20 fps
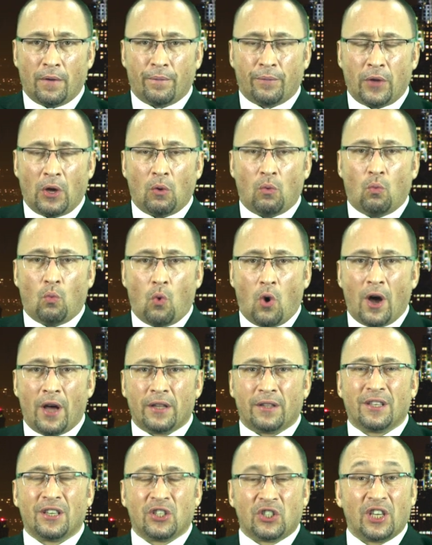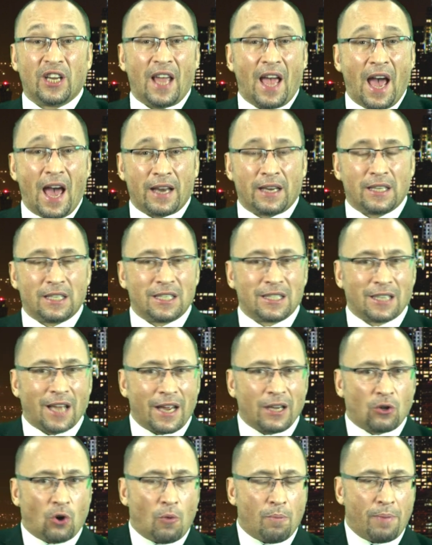that what the jihadist
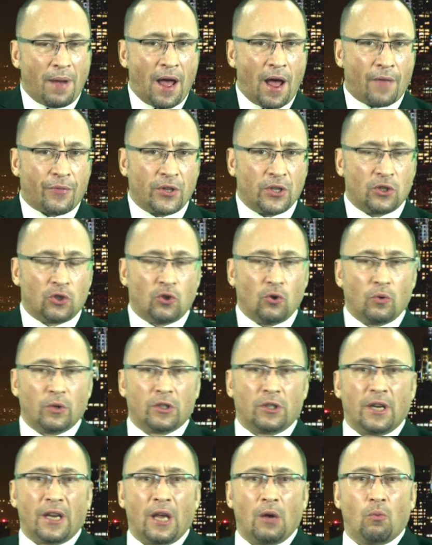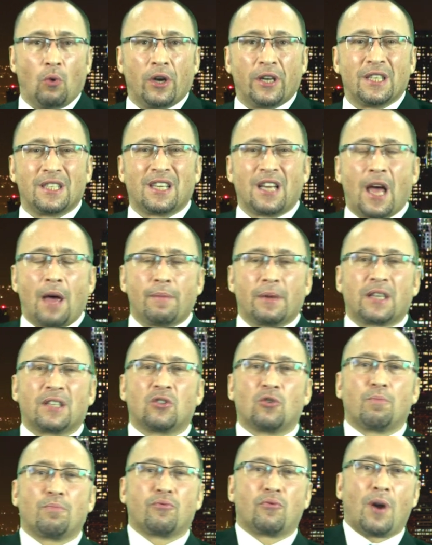psychopath is doing today, what Islamic
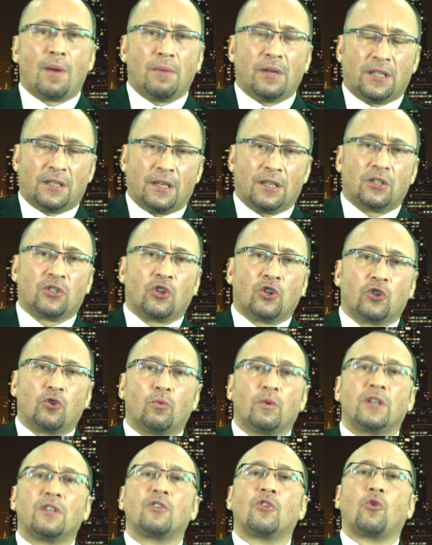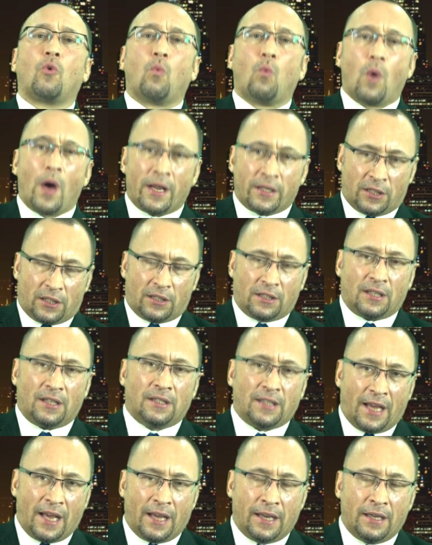supremacists are doing to the West
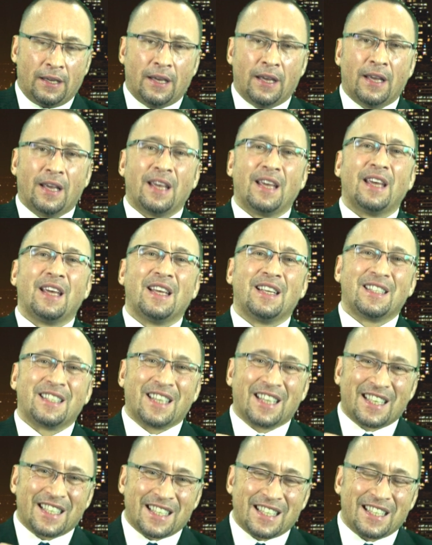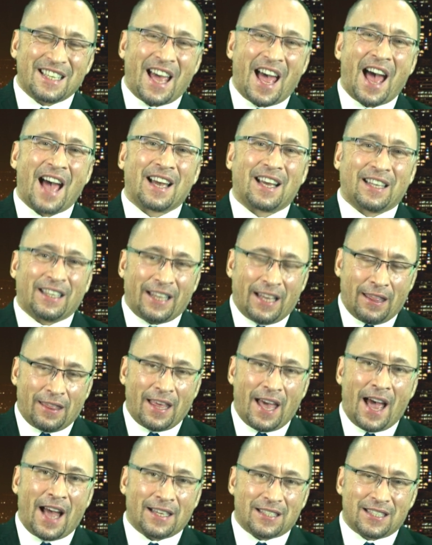today, is exactly
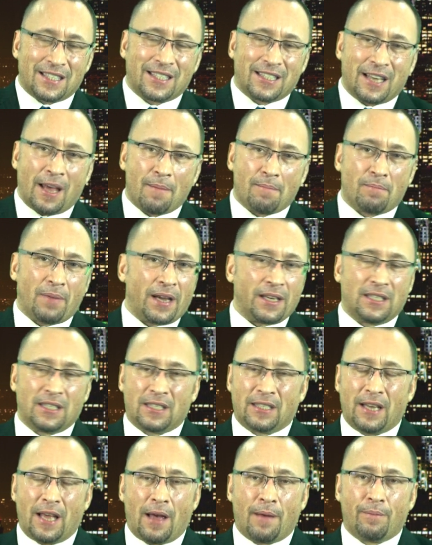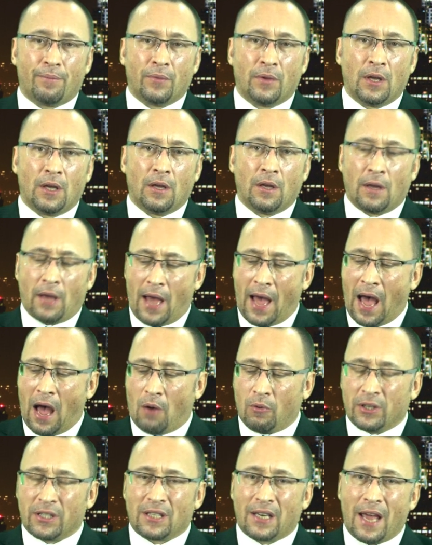that, step by step.
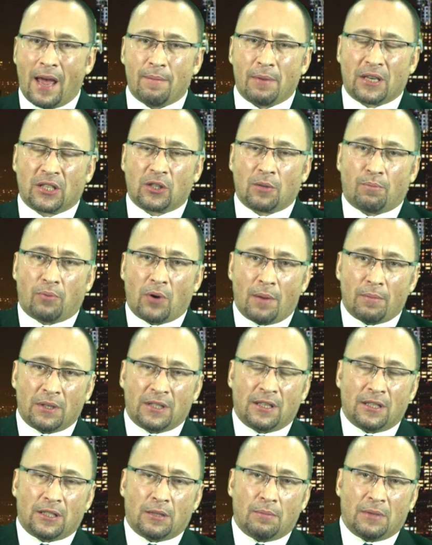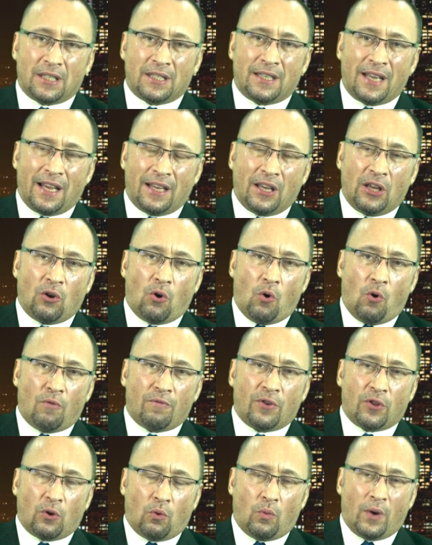How Islamic supremacism is taking
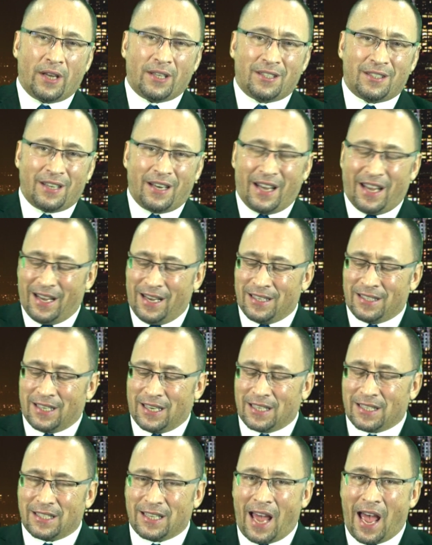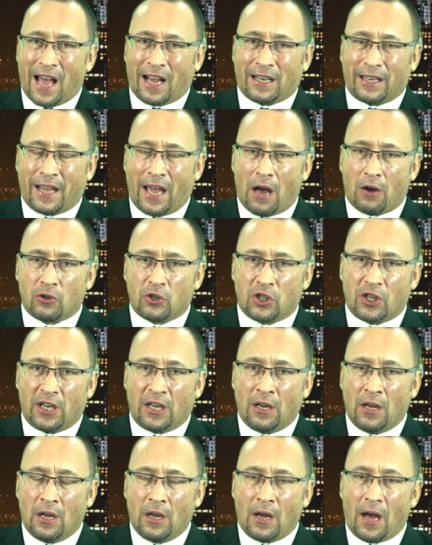over the West today is exactly
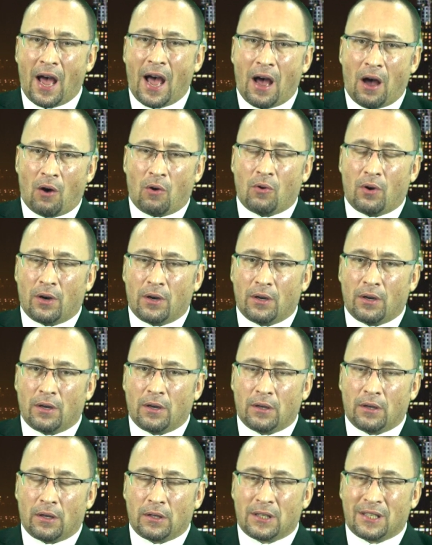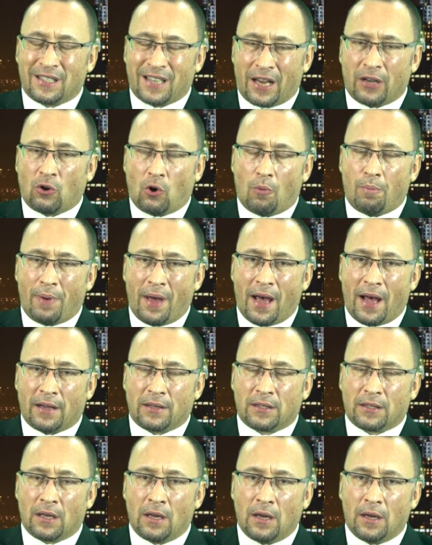how
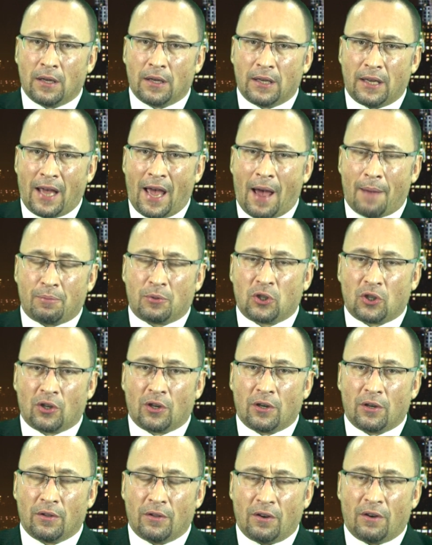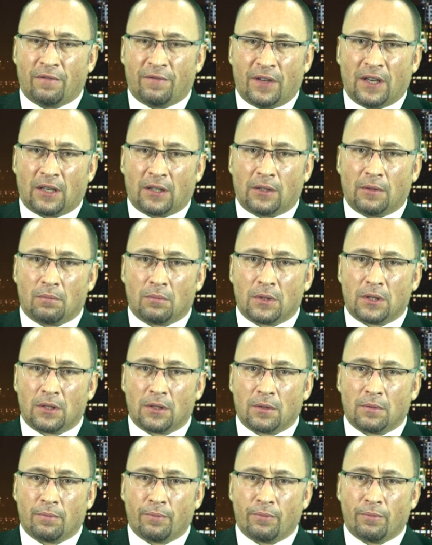psychopaths capture their
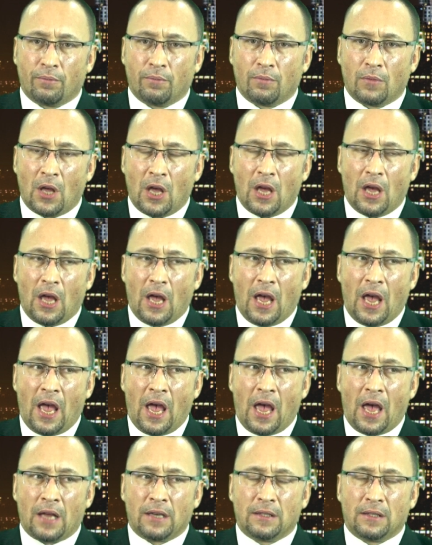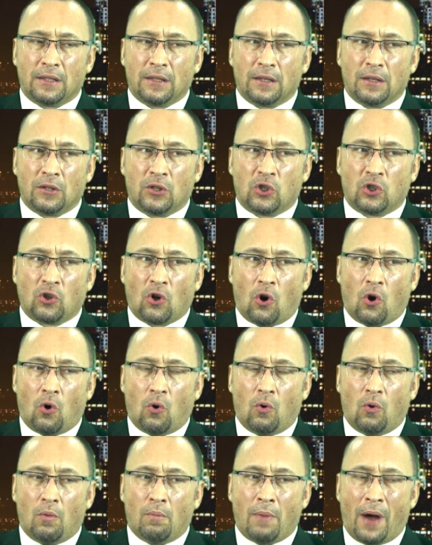victims. And
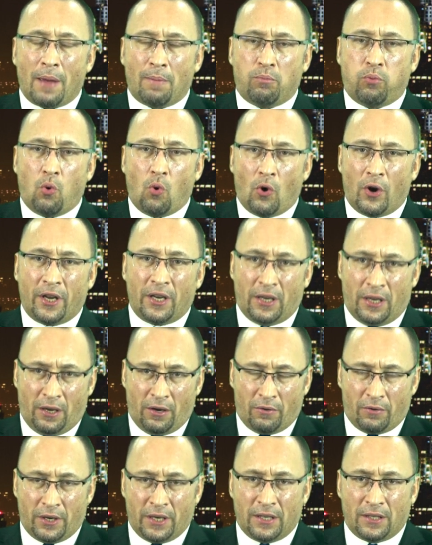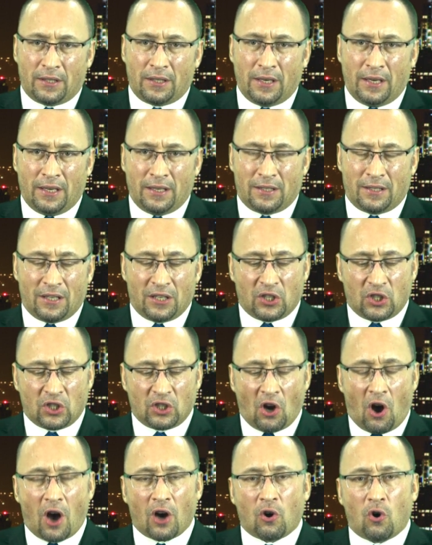so my point here is the
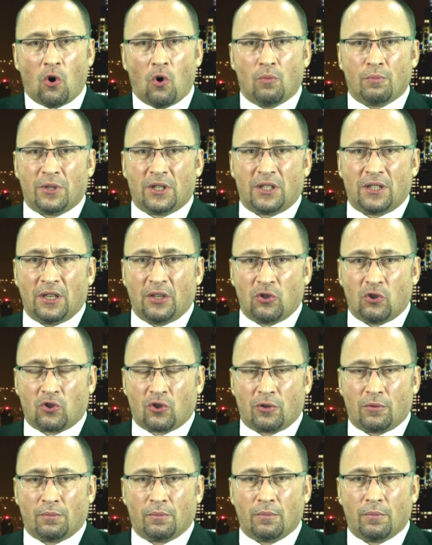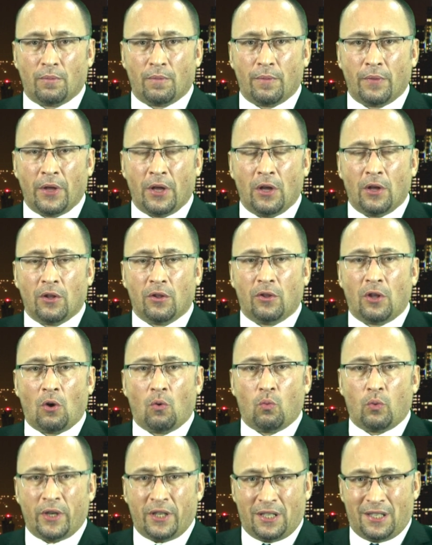Stockholm syndrome
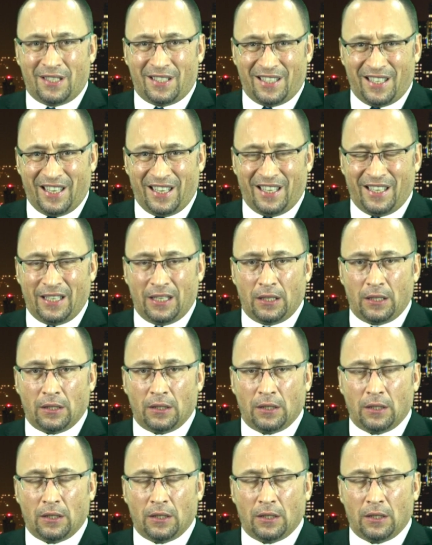that we see